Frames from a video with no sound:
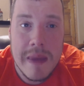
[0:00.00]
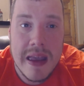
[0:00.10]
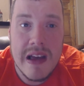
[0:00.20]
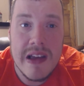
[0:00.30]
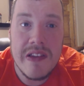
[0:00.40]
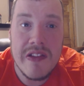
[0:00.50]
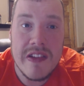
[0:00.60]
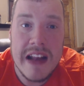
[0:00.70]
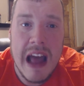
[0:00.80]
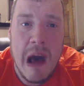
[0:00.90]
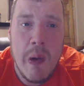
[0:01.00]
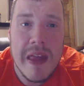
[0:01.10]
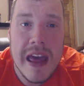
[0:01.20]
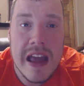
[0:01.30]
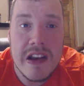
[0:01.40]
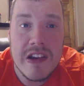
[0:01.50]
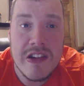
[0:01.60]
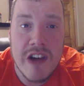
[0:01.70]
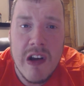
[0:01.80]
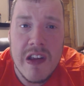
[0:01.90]
Because now that
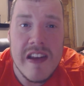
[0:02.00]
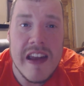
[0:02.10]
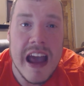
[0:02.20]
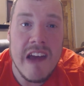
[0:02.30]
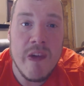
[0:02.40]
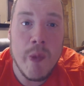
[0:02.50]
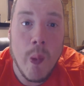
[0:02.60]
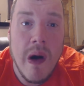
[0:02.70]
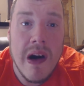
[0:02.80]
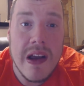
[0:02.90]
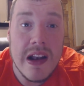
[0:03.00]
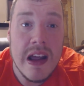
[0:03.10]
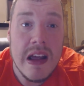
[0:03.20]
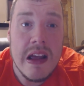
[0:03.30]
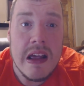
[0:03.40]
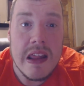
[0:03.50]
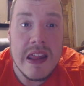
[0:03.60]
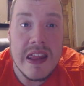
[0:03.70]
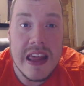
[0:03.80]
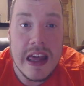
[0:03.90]
Charlotte has won
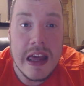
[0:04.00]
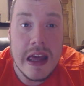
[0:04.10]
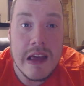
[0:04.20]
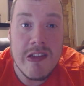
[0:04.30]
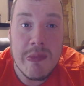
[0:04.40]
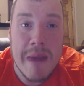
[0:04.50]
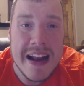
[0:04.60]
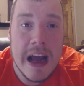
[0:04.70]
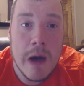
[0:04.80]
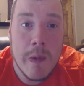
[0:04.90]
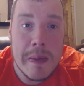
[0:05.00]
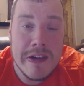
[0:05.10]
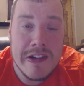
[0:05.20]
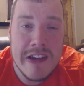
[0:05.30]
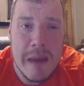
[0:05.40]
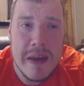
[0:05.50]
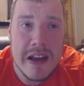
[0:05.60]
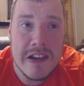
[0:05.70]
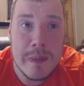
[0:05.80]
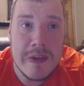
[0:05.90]
the SmackDown Women's
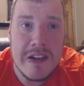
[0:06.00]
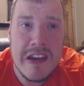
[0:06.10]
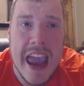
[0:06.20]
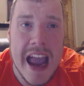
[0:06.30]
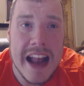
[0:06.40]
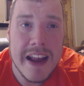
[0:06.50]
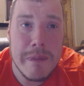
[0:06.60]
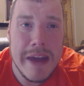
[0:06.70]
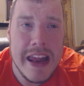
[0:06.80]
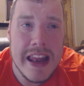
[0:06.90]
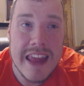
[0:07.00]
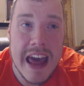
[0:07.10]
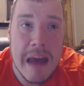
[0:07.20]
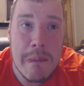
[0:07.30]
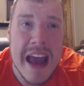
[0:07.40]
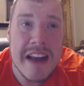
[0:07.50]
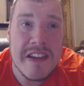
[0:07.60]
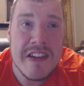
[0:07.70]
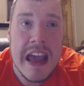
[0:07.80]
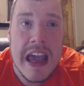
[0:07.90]
Championship, she can't compete in that
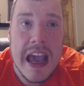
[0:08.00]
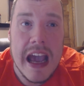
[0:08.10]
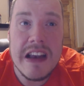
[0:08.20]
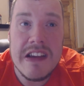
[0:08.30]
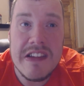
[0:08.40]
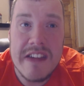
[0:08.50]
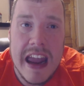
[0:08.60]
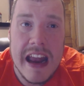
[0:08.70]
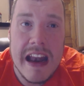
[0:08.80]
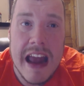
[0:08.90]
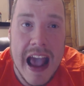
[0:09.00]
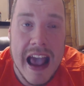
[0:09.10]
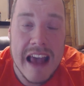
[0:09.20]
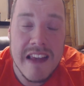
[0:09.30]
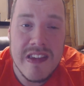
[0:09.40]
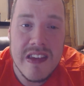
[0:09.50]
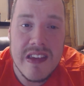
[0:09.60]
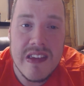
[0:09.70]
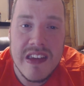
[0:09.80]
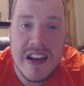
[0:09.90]
match. And Shane has
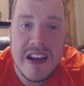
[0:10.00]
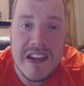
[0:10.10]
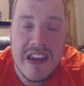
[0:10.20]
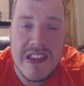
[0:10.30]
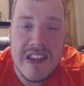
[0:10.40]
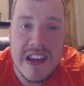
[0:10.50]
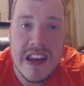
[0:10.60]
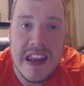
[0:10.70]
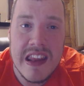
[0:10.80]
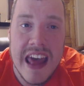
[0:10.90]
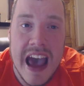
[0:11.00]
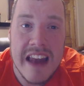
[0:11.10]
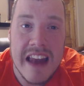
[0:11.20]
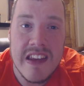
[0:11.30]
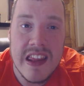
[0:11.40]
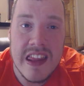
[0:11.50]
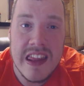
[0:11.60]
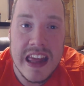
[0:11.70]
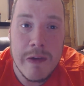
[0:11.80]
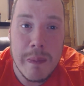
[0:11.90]
suggested that
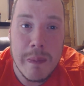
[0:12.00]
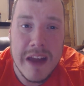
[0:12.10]
the